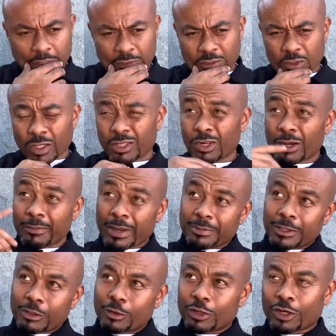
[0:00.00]
So I know I might be
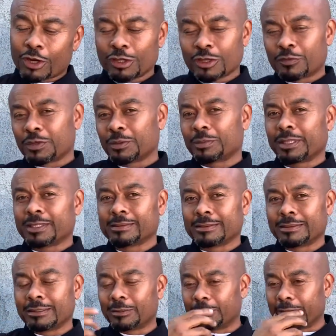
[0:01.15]
going all over the place a
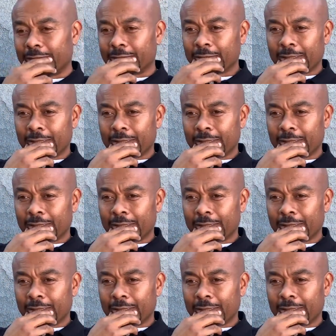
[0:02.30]
little bit.